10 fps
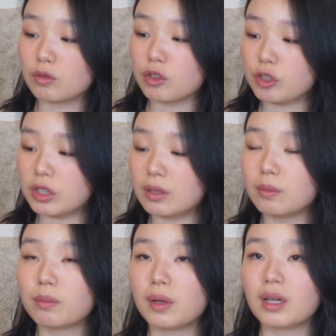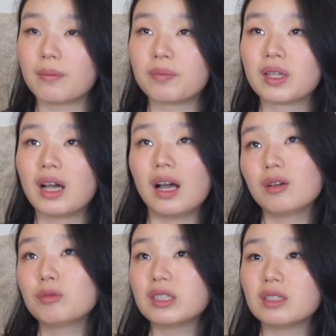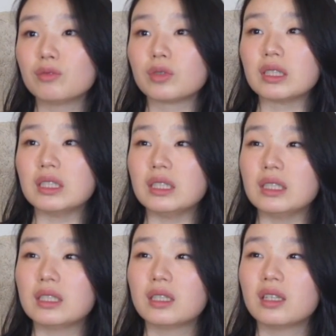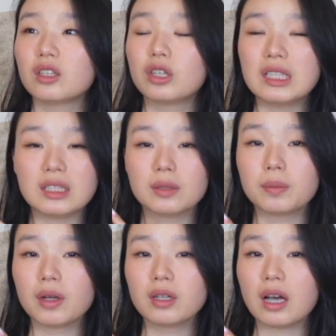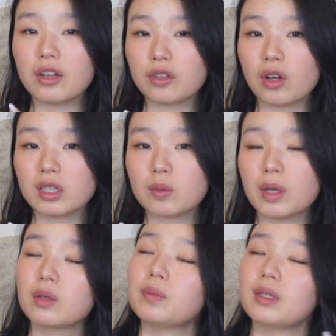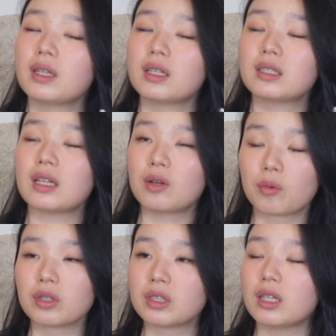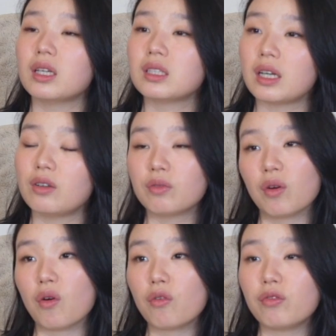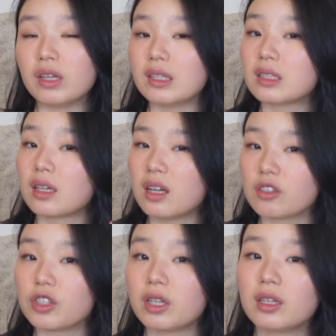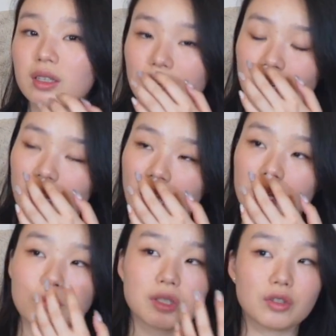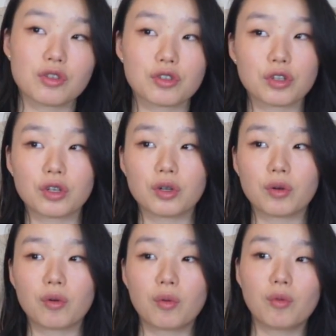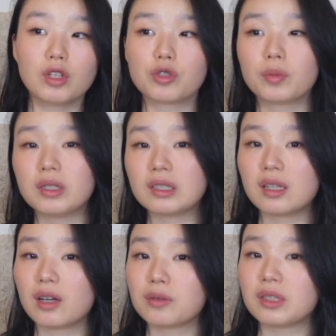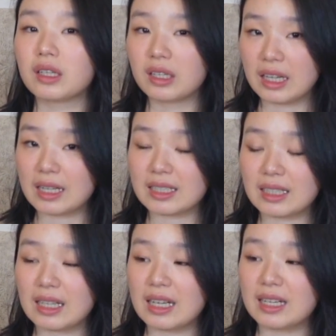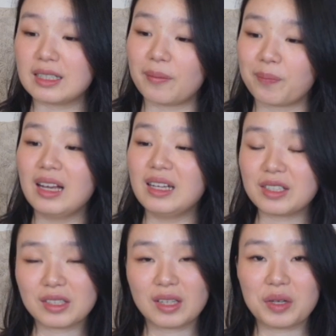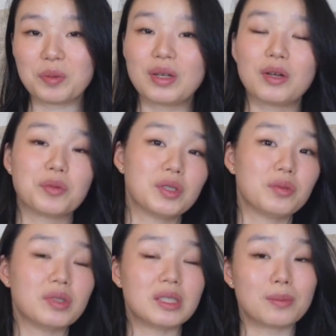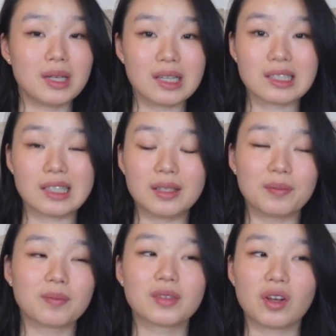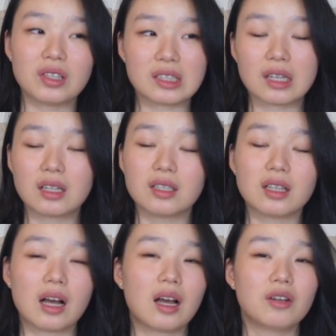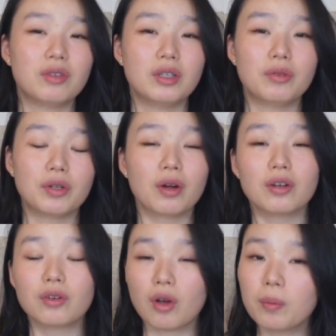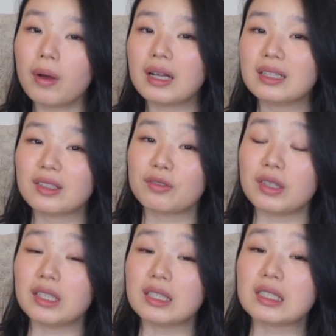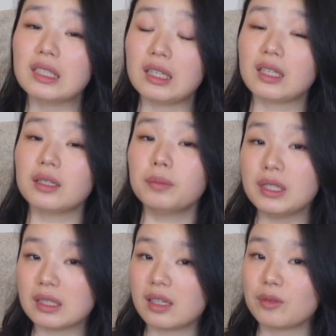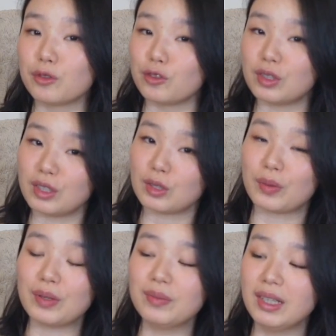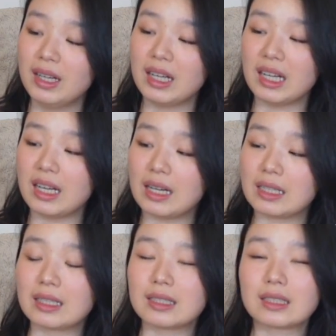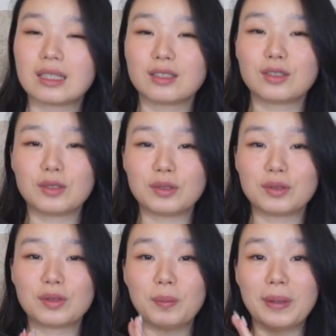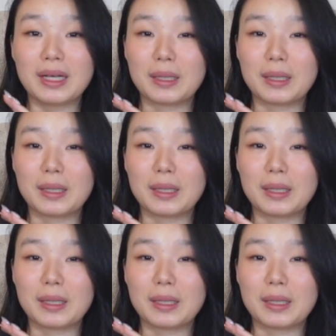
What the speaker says: version, but I wasn't really crazy about it. I thought about it because I wanted a full Finesse collection. I wasn't sure which bracelet I was gonna get, and yesterday when I went to visit my essay, I decided that I really regret not buying the Finesse link bracelet, which is this one, and I decided to pick it